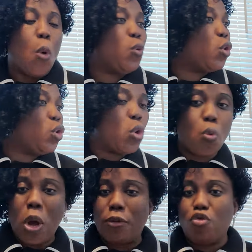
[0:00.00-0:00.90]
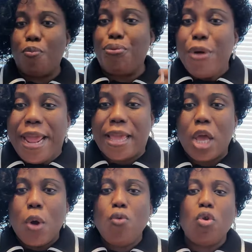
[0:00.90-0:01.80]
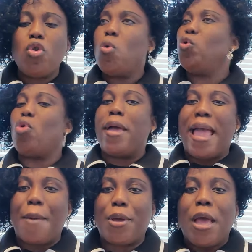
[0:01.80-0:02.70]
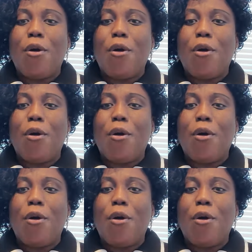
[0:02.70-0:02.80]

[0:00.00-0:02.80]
We don't know how to pray. We don't know to help.